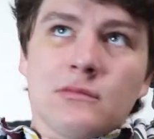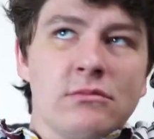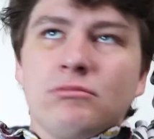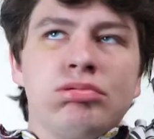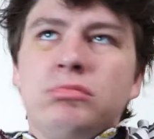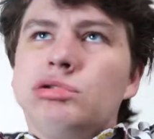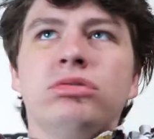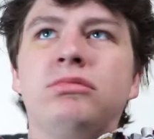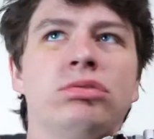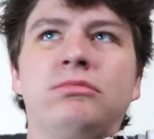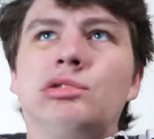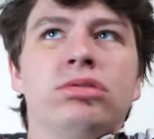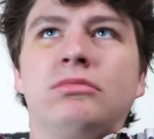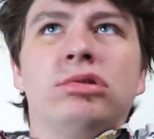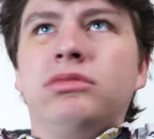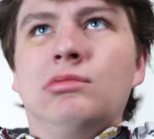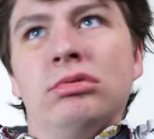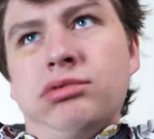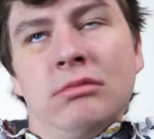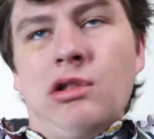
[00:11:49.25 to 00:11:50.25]

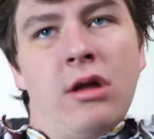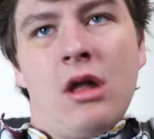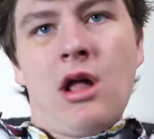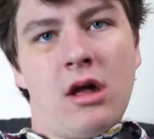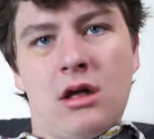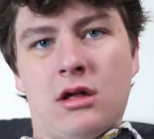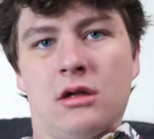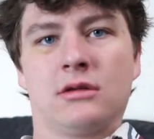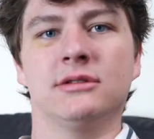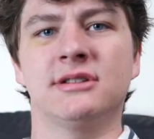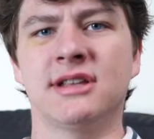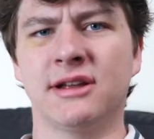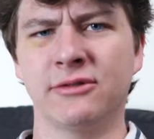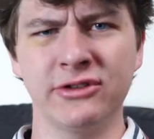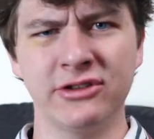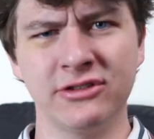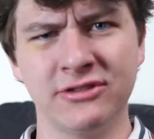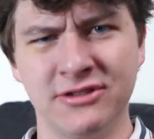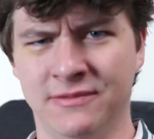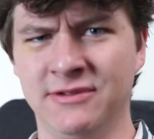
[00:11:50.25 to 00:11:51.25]
Is that
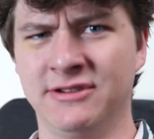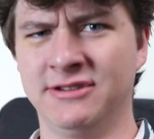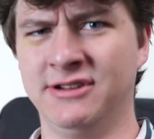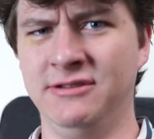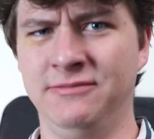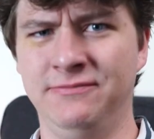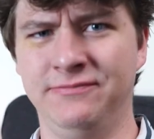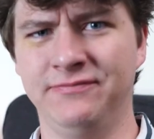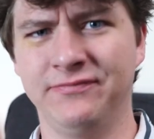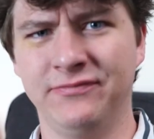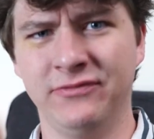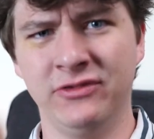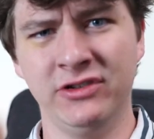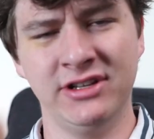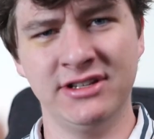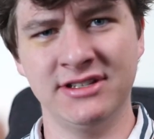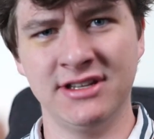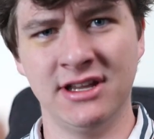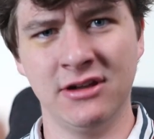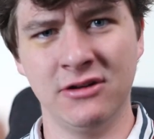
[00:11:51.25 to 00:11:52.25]
what YouTubers do when
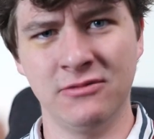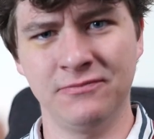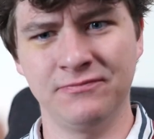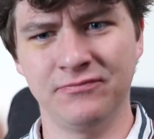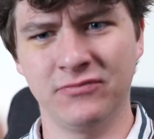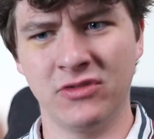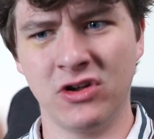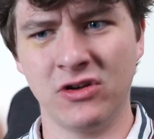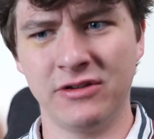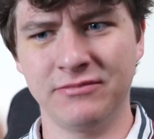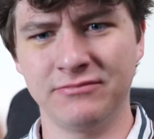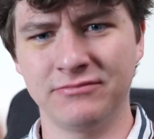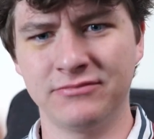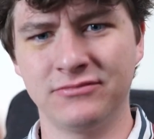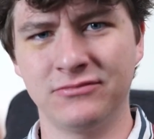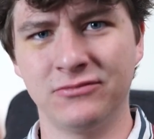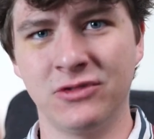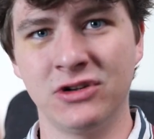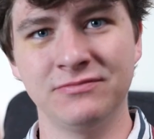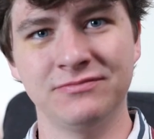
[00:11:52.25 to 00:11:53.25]
they say go? All right,
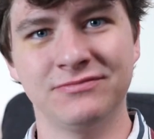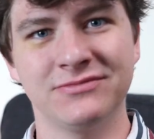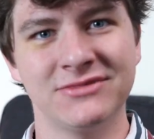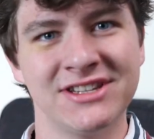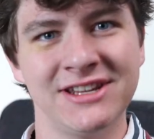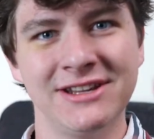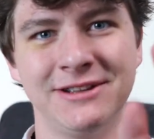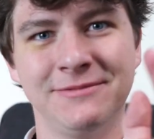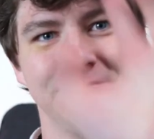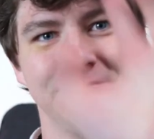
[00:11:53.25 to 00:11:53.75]
well, see